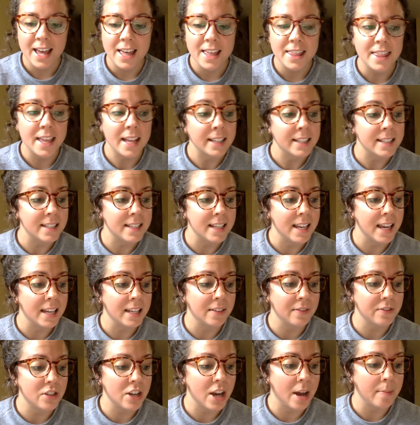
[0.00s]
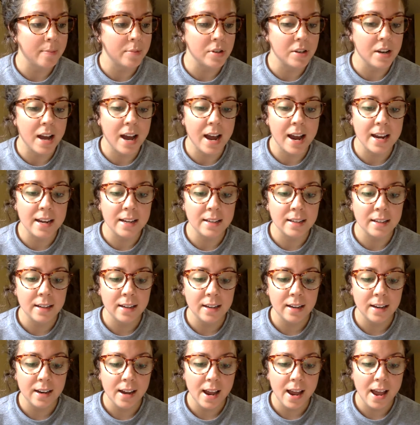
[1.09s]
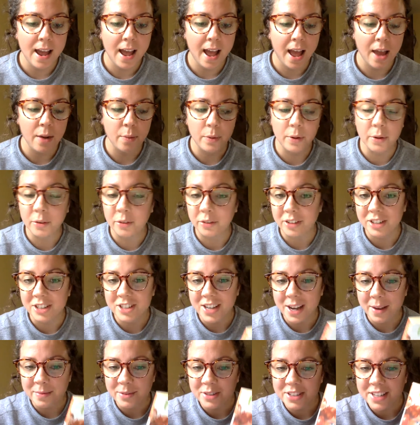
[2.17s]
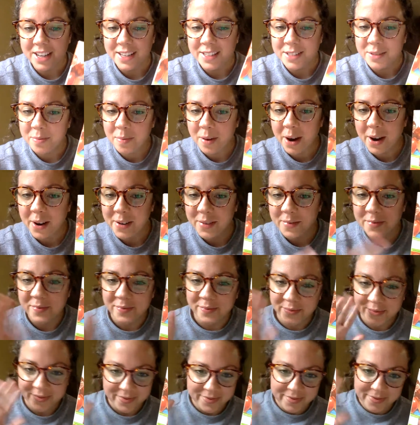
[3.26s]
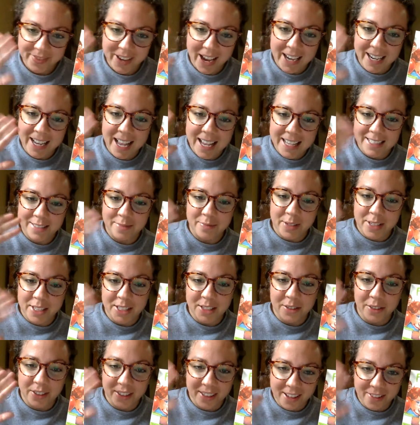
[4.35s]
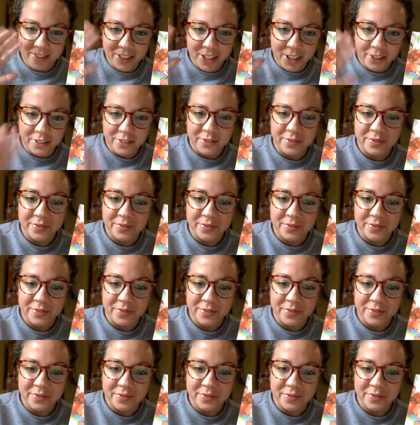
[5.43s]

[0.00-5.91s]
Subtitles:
That's the end of chapter 9, and we will read chapter 10 tomorrow. Bye, guys. Miss you and love you.